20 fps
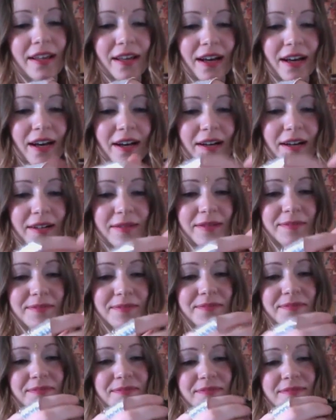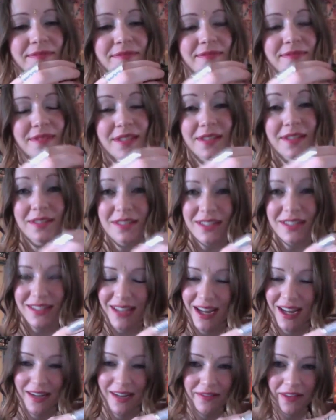So they're just
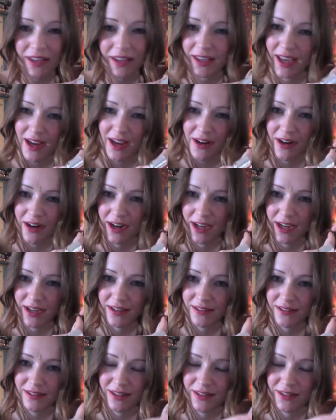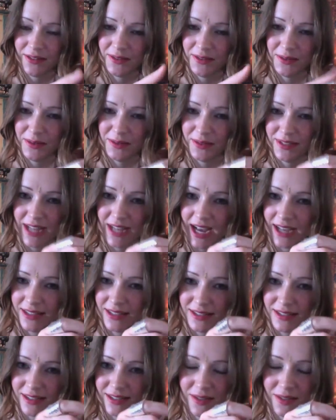kind of like carrying little
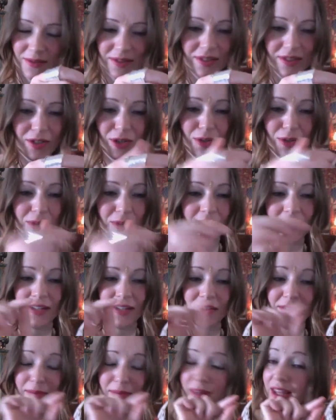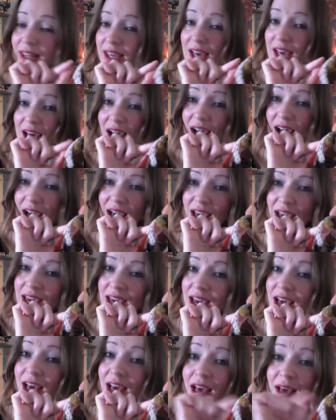tasks you can do, and then you can be like, I
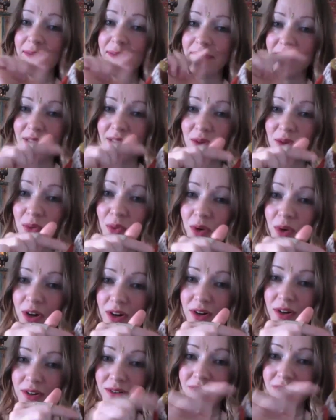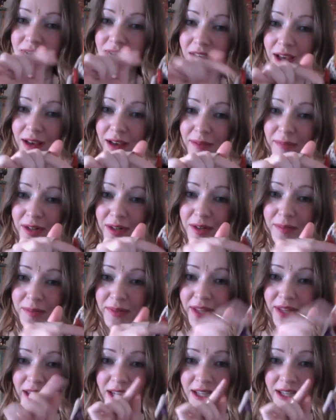made the world a better
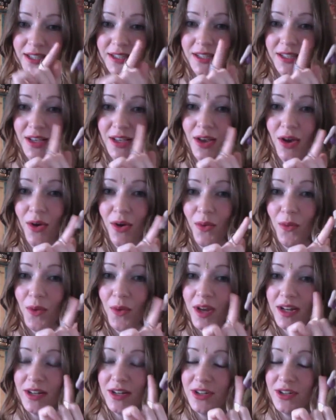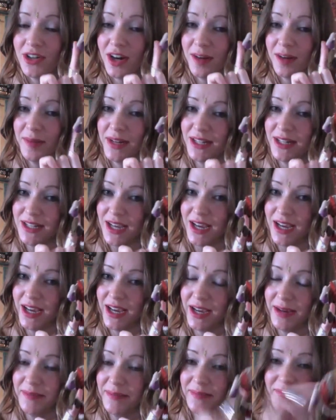place one charm at a
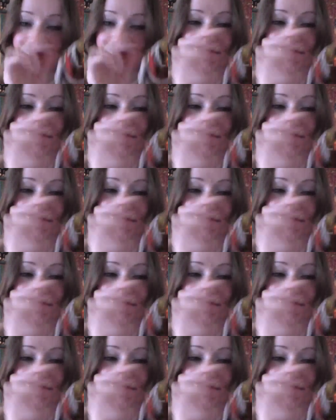time.